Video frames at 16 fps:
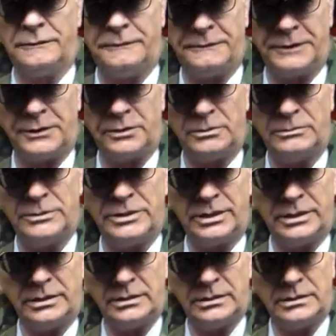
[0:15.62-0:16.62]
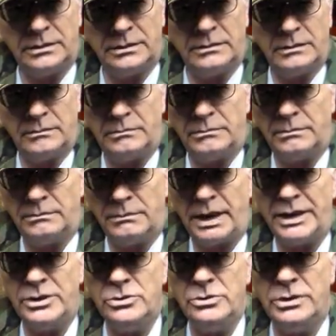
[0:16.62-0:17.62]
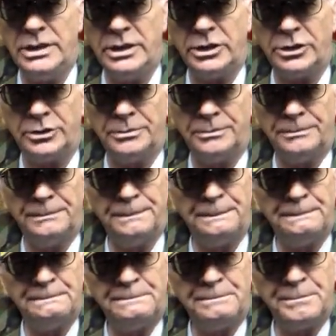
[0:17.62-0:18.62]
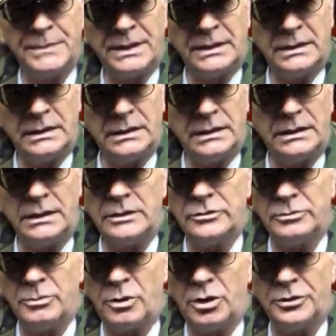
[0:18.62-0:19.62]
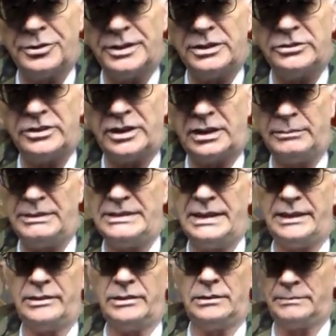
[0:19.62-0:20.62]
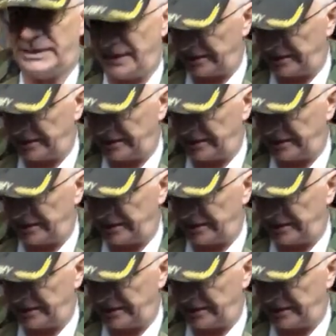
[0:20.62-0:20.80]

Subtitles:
filmed my new gear. Small things that I'll be taking on my